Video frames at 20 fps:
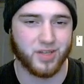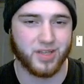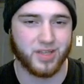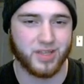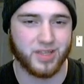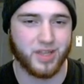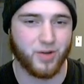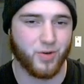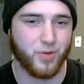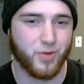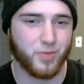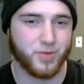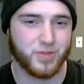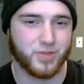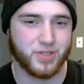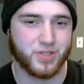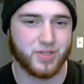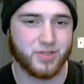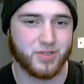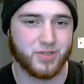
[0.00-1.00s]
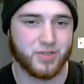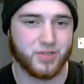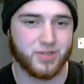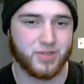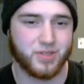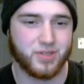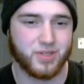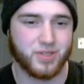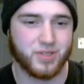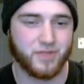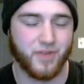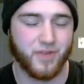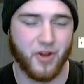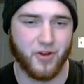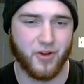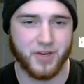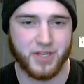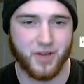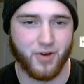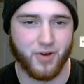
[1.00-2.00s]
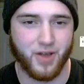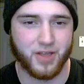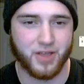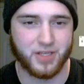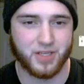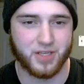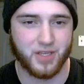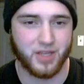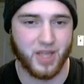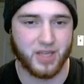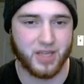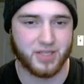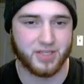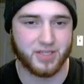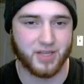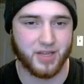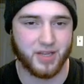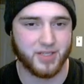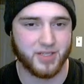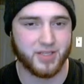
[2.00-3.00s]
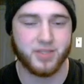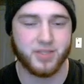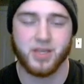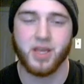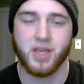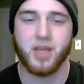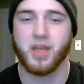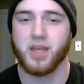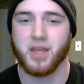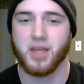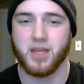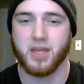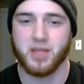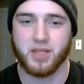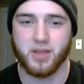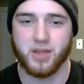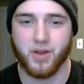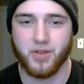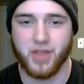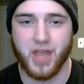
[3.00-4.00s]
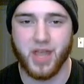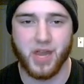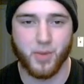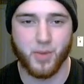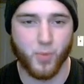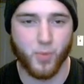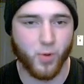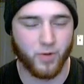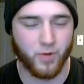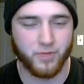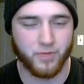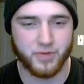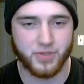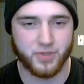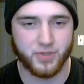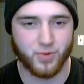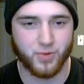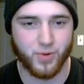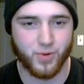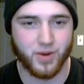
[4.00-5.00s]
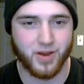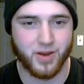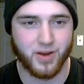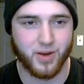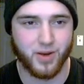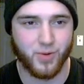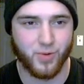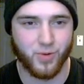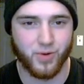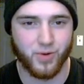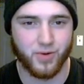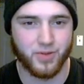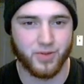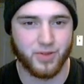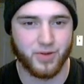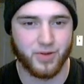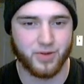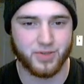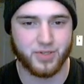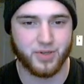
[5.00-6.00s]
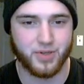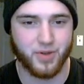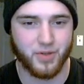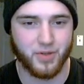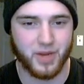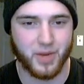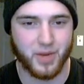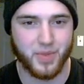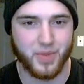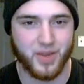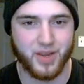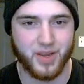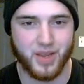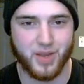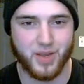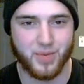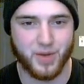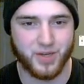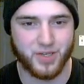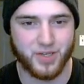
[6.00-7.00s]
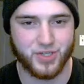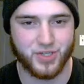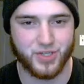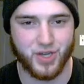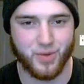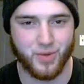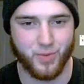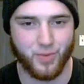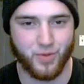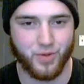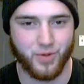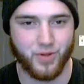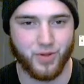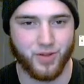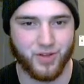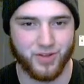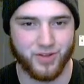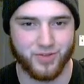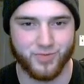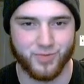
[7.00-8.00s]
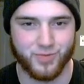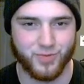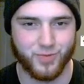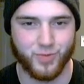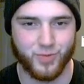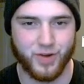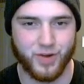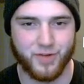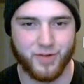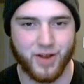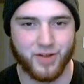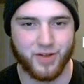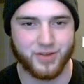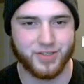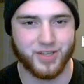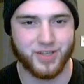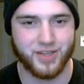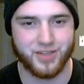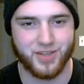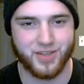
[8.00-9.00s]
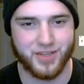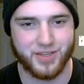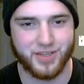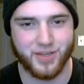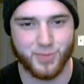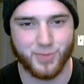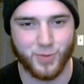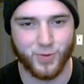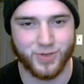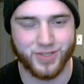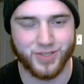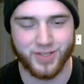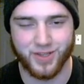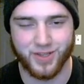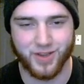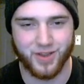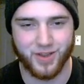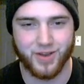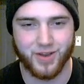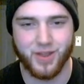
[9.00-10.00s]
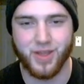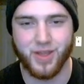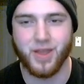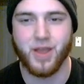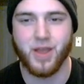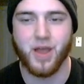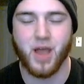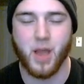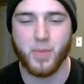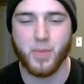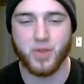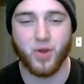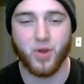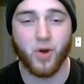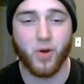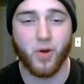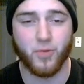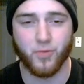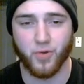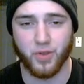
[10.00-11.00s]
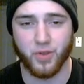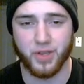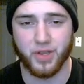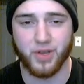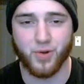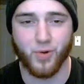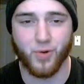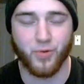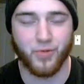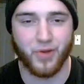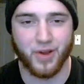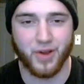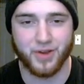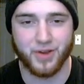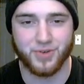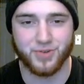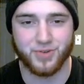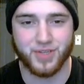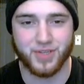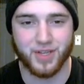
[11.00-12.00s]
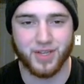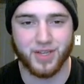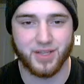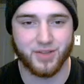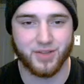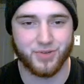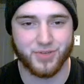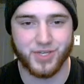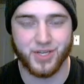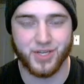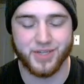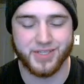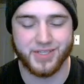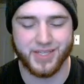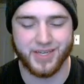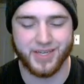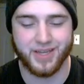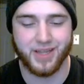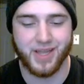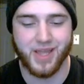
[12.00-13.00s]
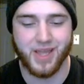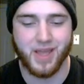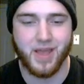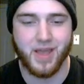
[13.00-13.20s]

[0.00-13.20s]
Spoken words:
Like they were almost just fairy tale-esque in that sense. They had a moral of the story, or there's, like a big M. Night Shyamalan, whatever how you say his last name, twist at the end. I mean, they're all really cool, they're interesting, they're cheesy.